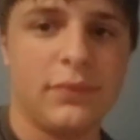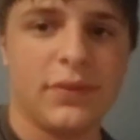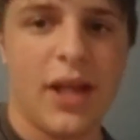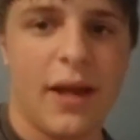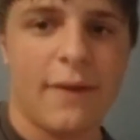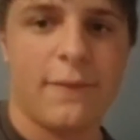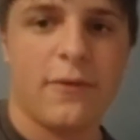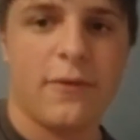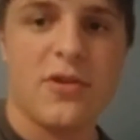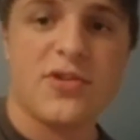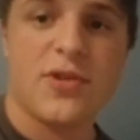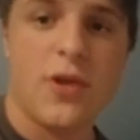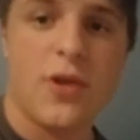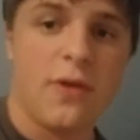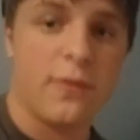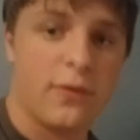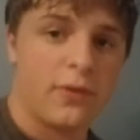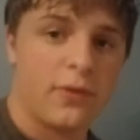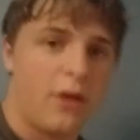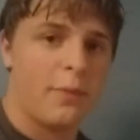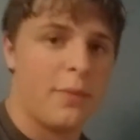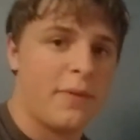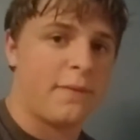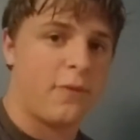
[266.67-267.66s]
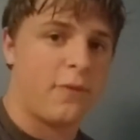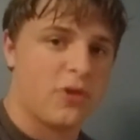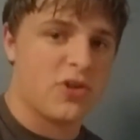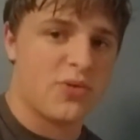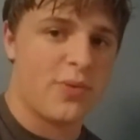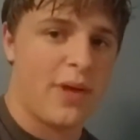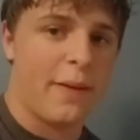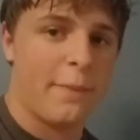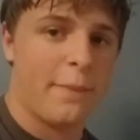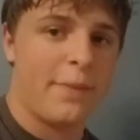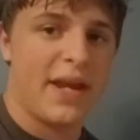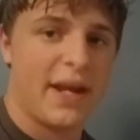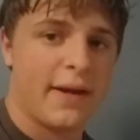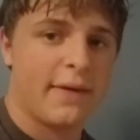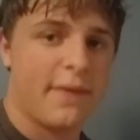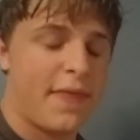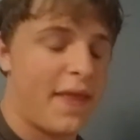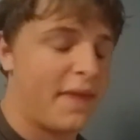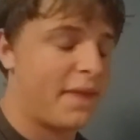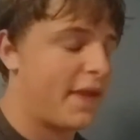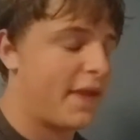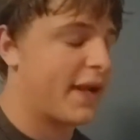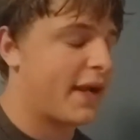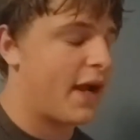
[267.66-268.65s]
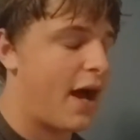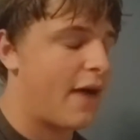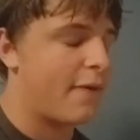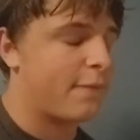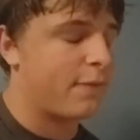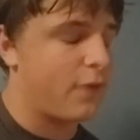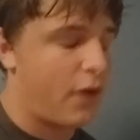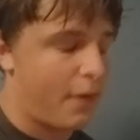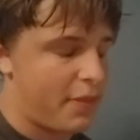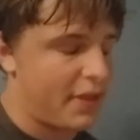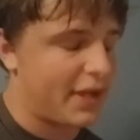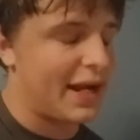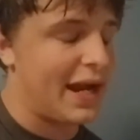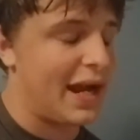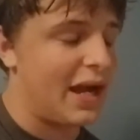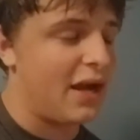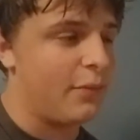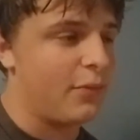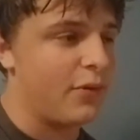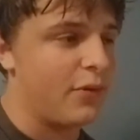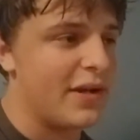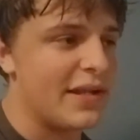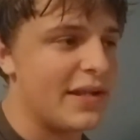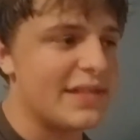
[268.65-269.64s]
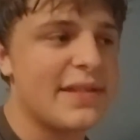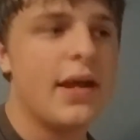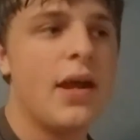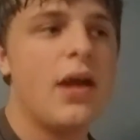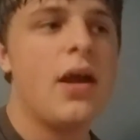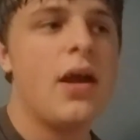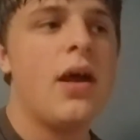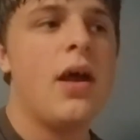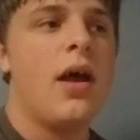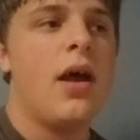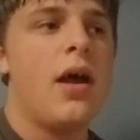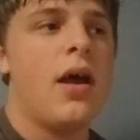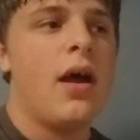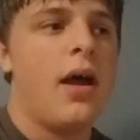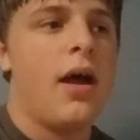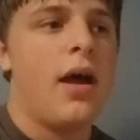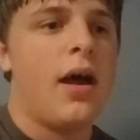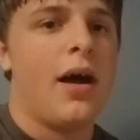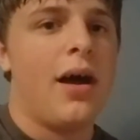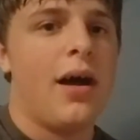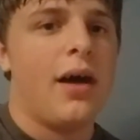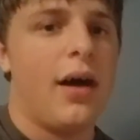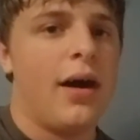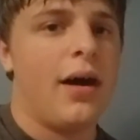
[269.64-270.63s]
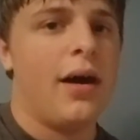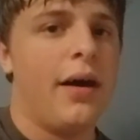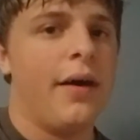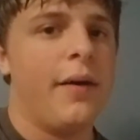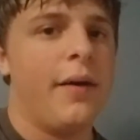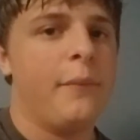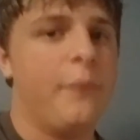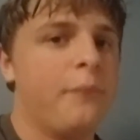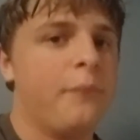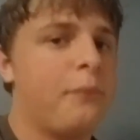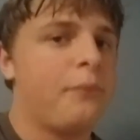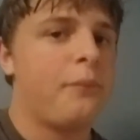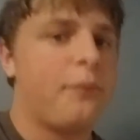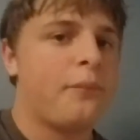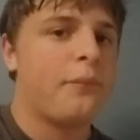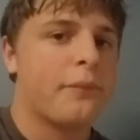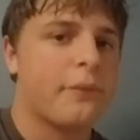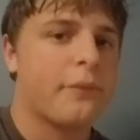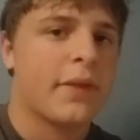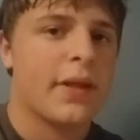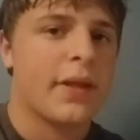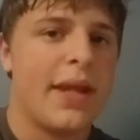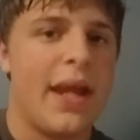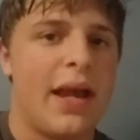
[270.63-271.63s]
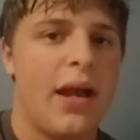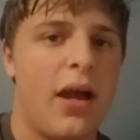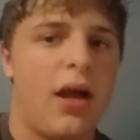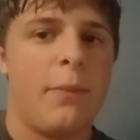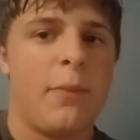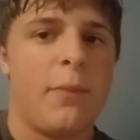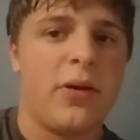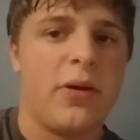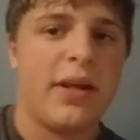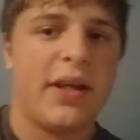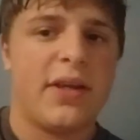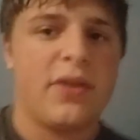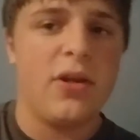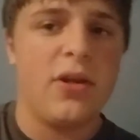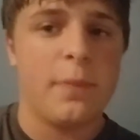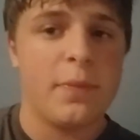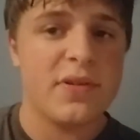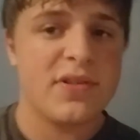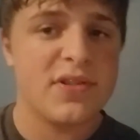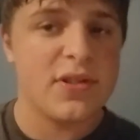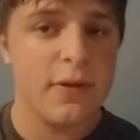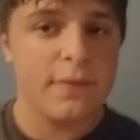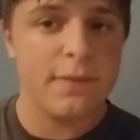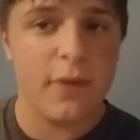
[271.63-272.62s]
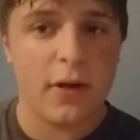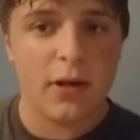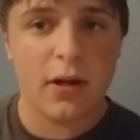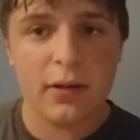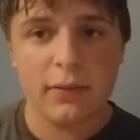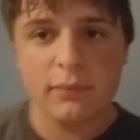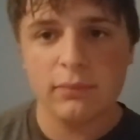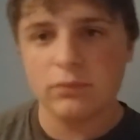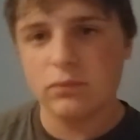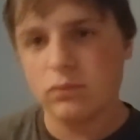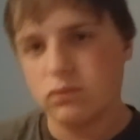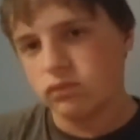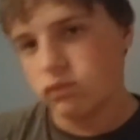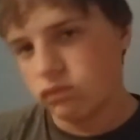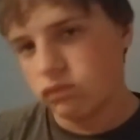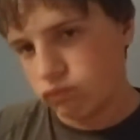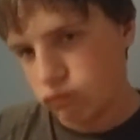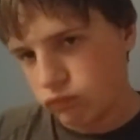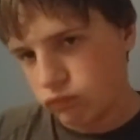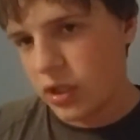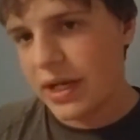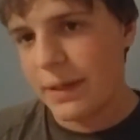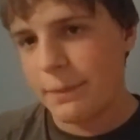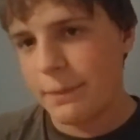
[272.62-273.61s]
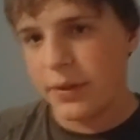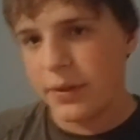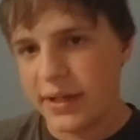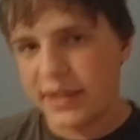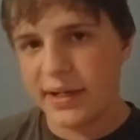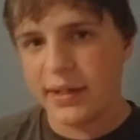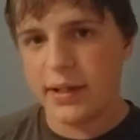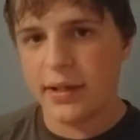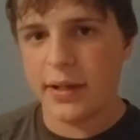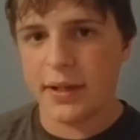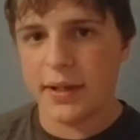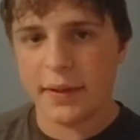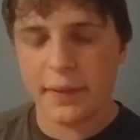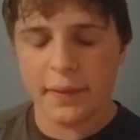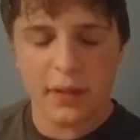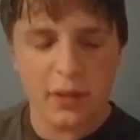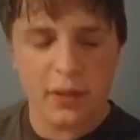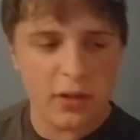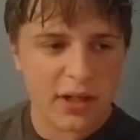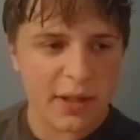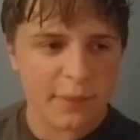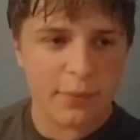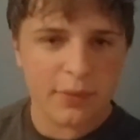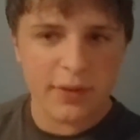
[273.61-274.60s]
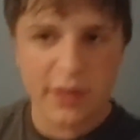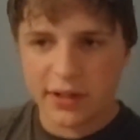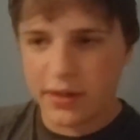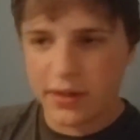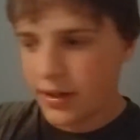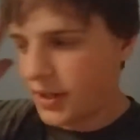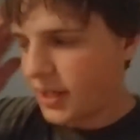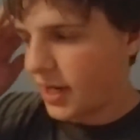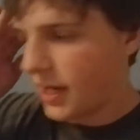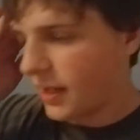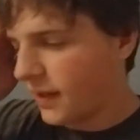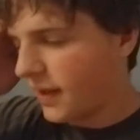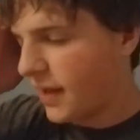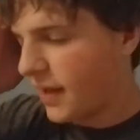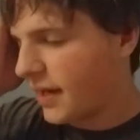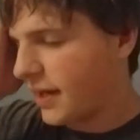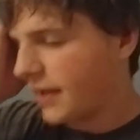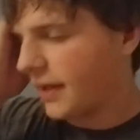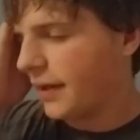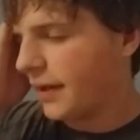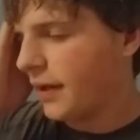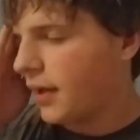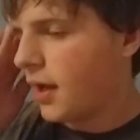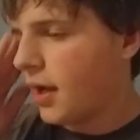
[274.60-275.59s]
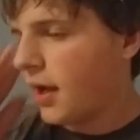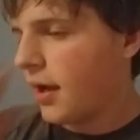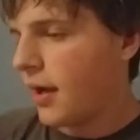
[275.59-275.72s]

not first overall, but first round pick that they got from the Cowboys. Yeah, Amari Cooper so far, looking pretty good. I like it.